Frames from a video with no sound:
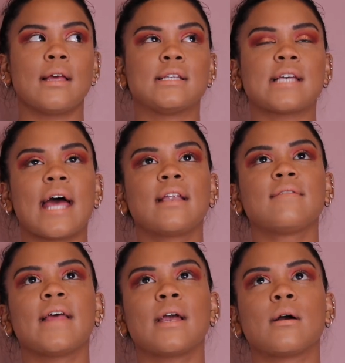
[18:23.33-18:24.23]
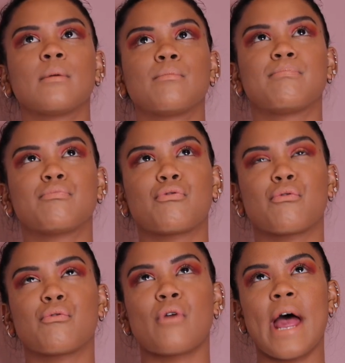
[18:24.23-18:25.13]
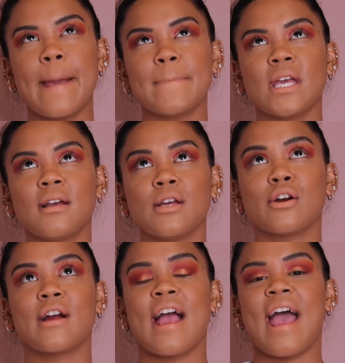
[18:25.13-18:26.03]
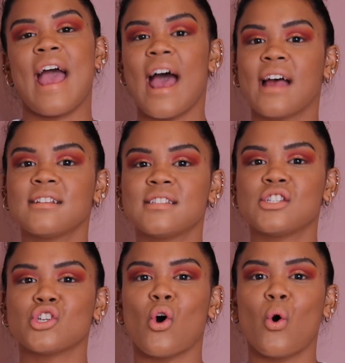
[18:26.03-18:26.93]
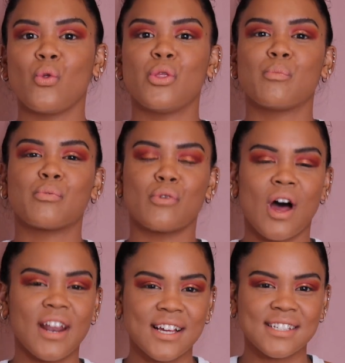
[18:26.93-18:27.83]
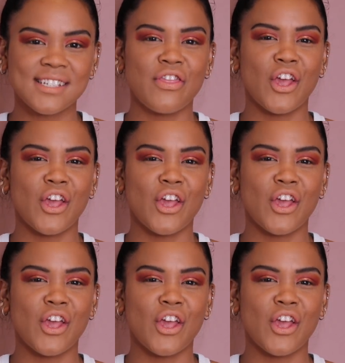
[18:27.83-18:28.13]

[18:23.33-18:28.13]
It's kind of like priming your hands to hold the product